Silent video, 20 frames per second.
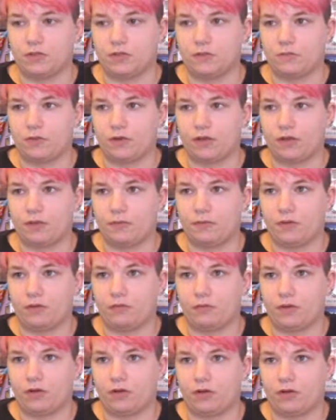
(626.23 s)
going to bring up in
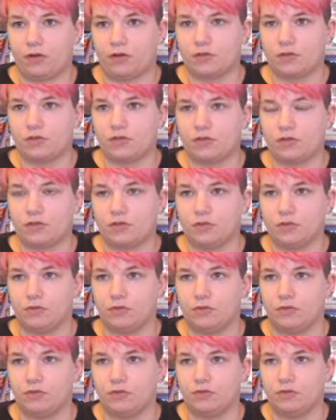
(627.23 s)
regards to
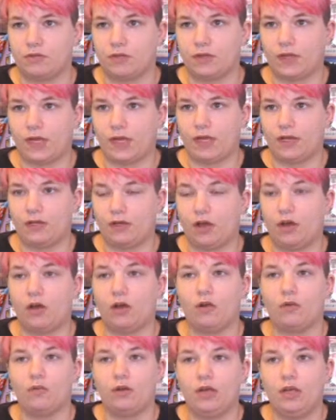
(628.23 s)
that?
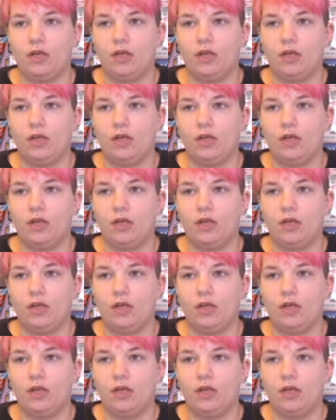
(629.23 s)
Oh,